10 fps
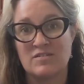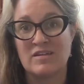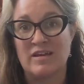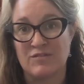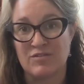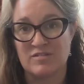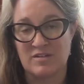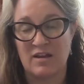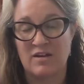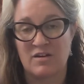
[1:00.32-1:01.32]
see if the
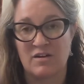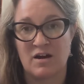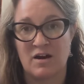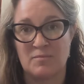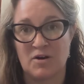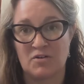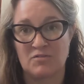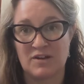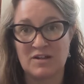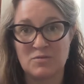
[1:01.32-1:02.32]
data are
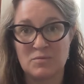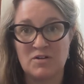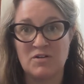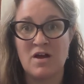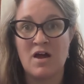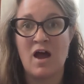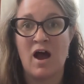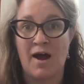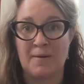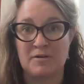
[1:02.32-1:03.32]
available,
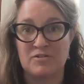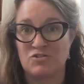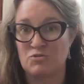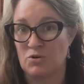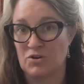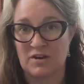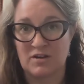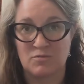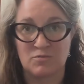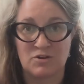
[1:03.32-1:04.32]
to
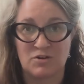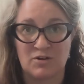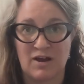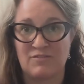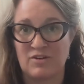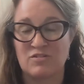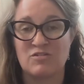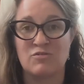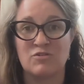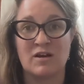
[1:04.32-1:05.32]
working, having a
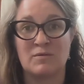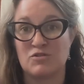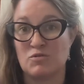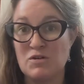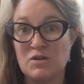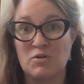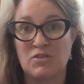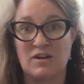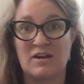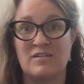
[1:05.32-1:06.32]
student come to me with
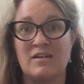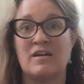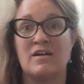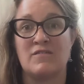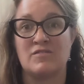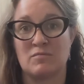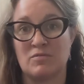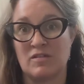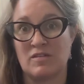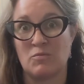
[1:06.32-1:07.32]
an idea of
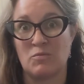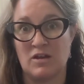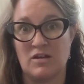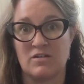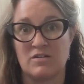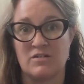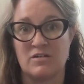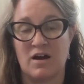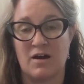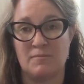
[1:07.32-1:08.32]
something that we could